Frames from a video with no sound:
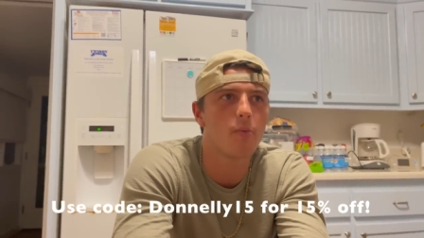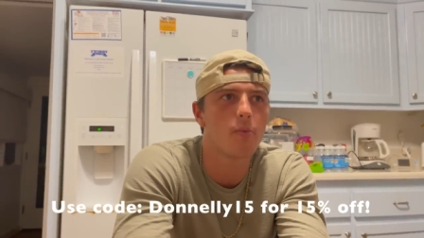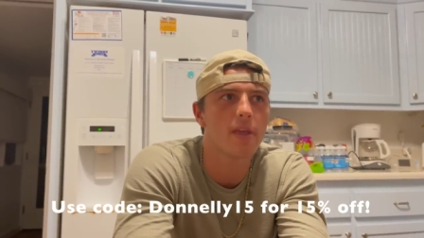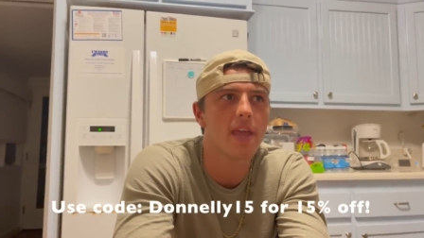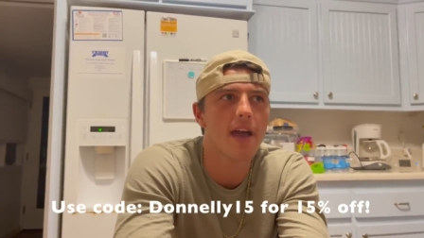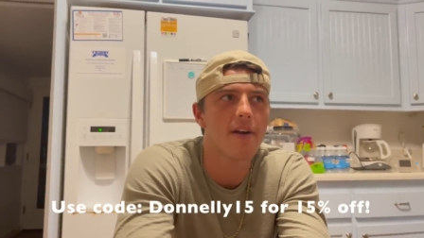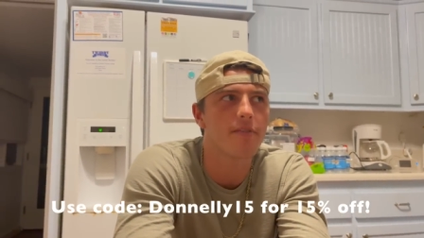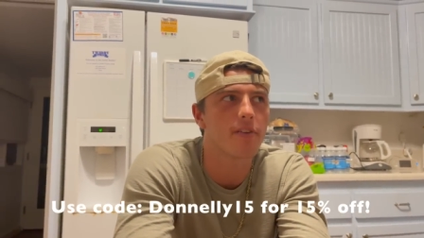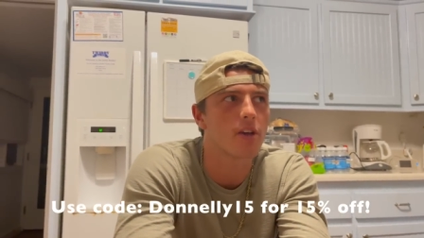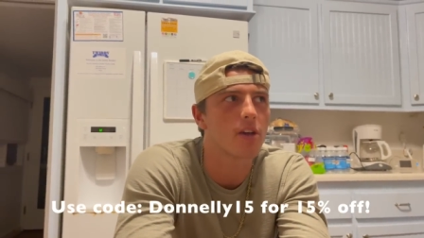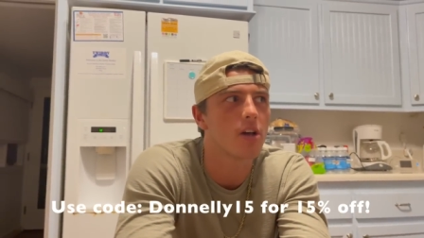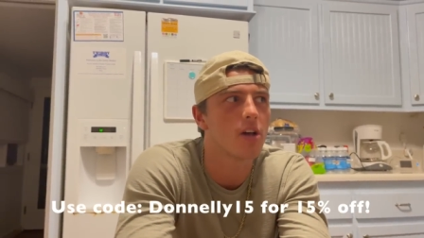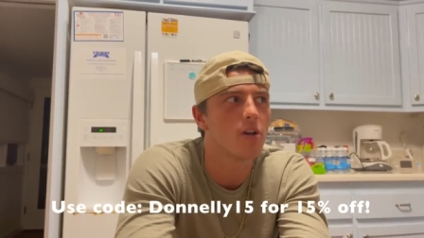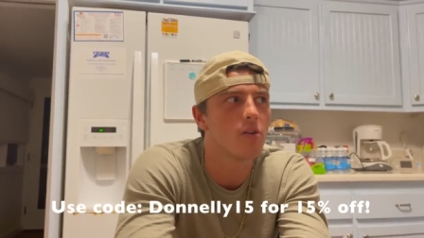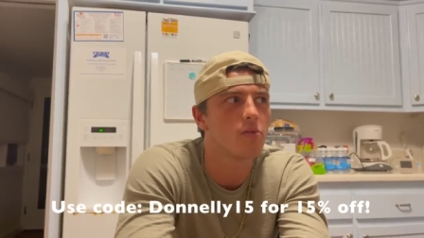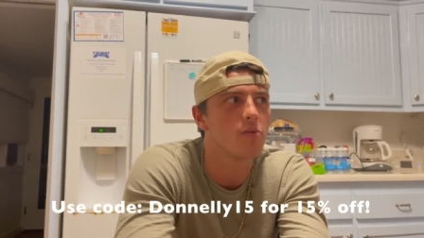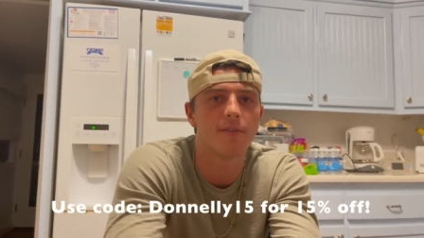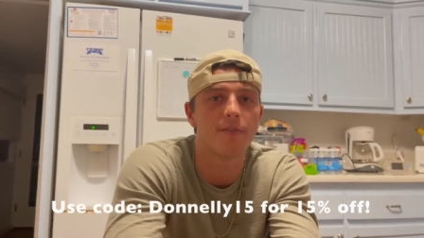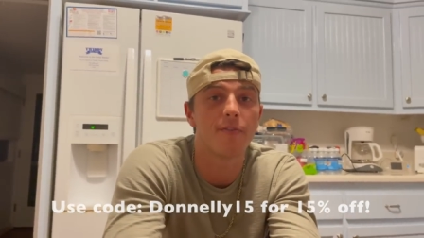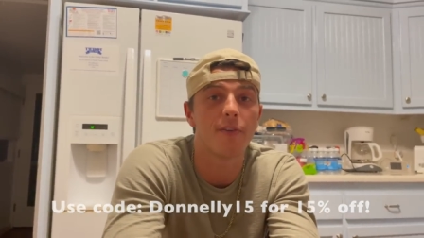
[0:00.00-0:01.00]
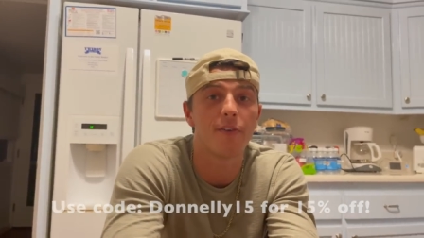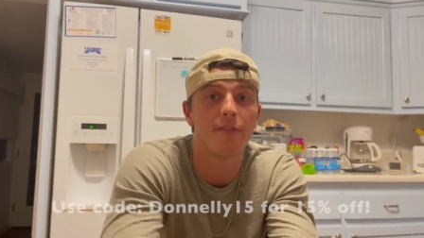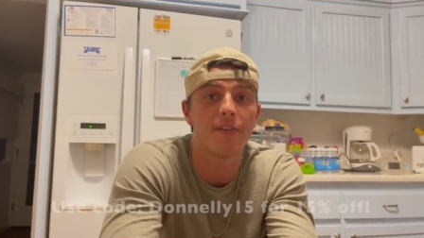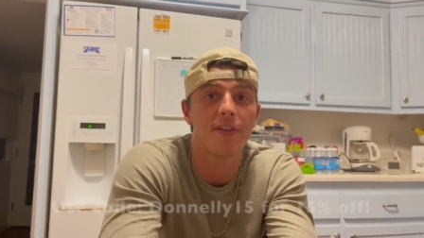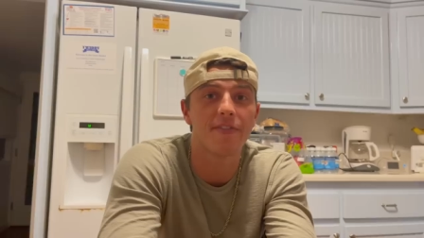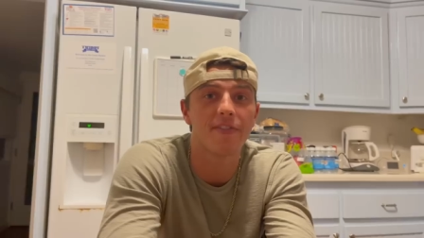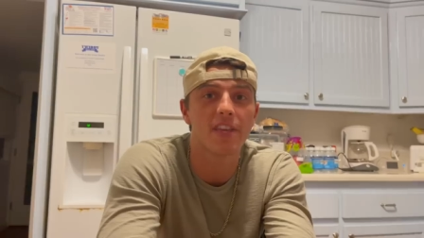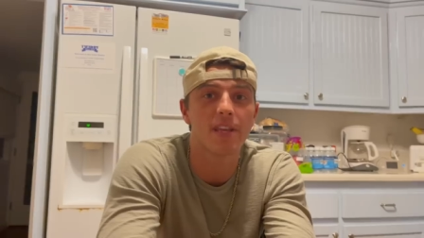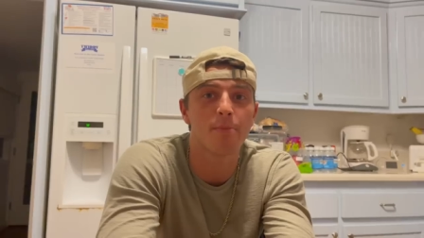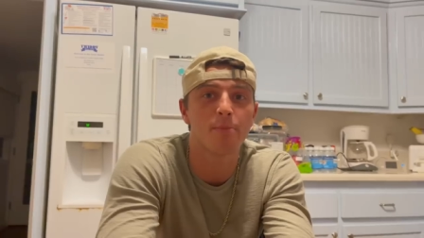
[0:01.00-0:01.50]
we have a code for
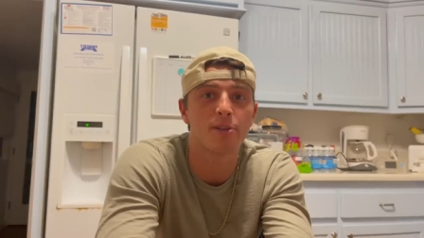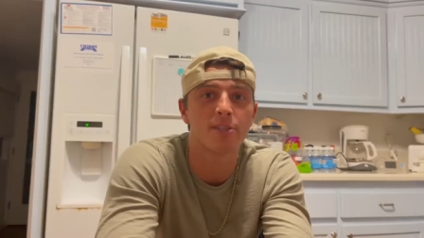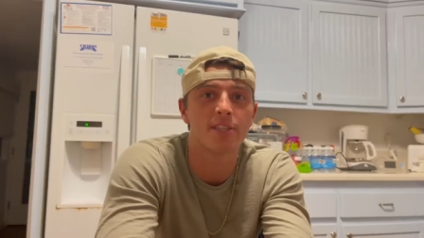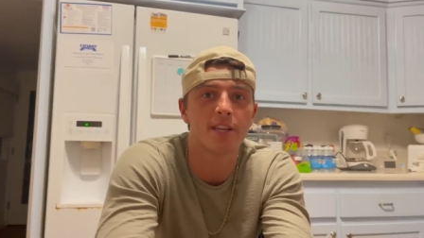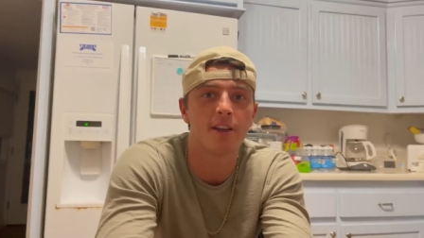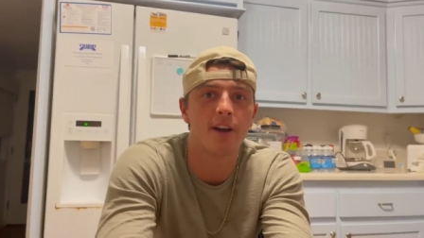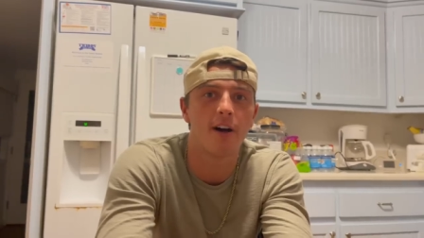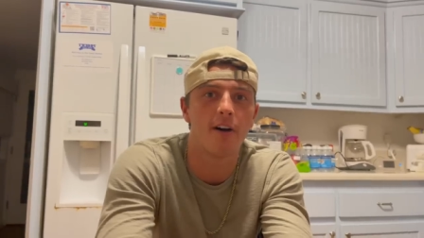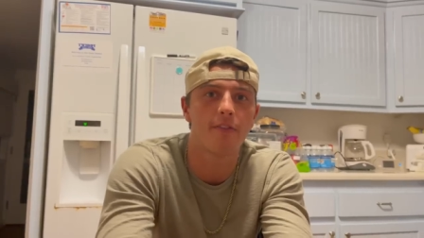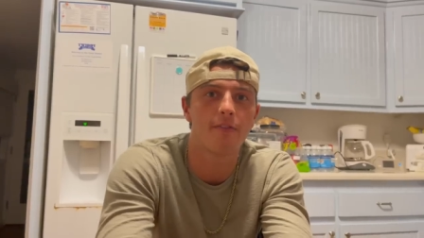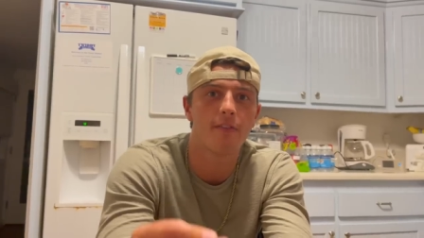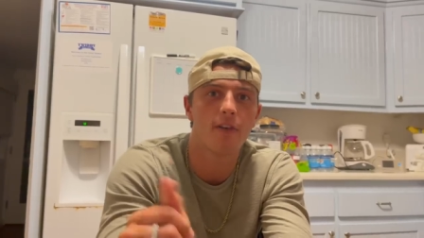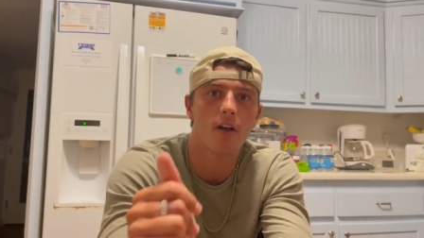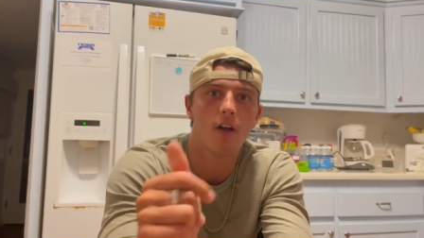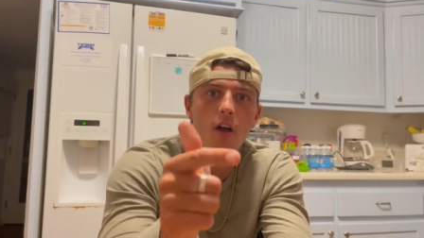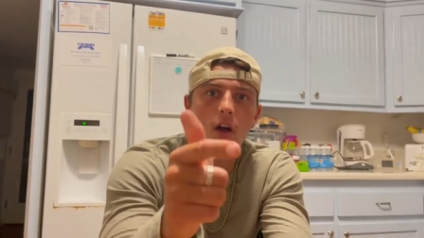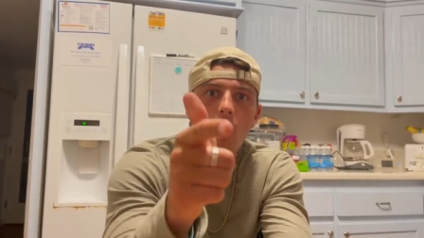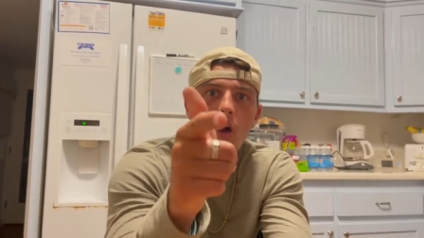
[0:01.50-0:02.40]
fifteen percent off.